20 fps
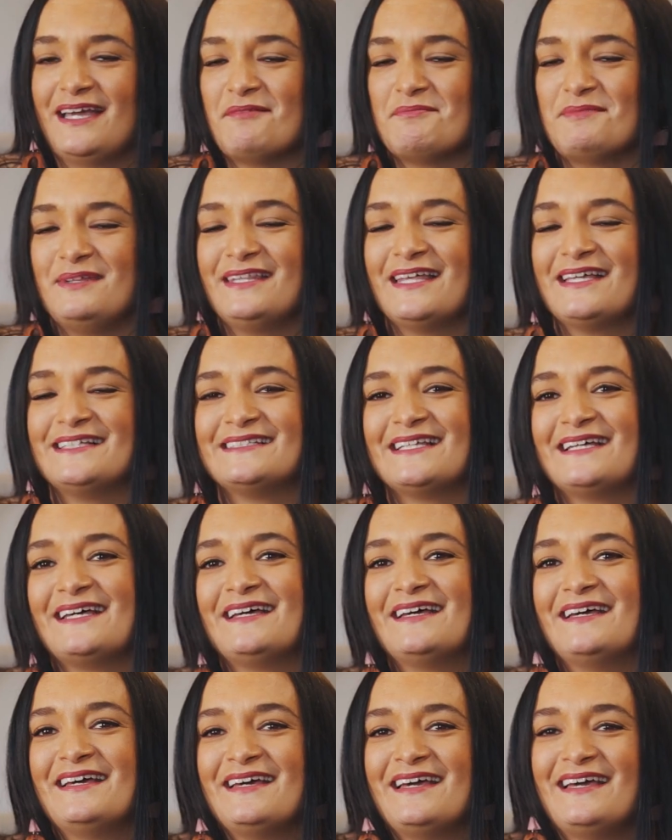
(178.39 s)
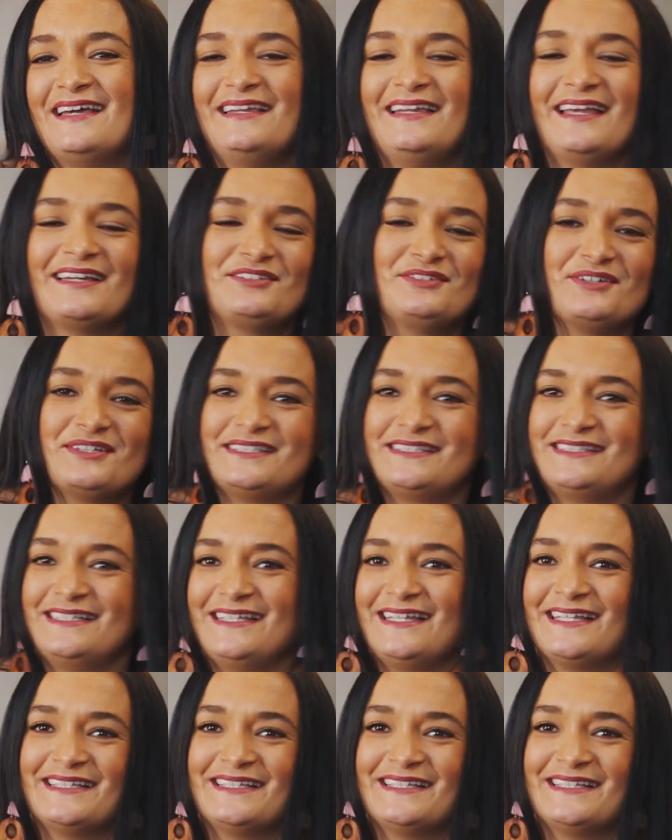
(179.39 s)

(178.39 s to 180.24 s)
I mean, there's a electricity,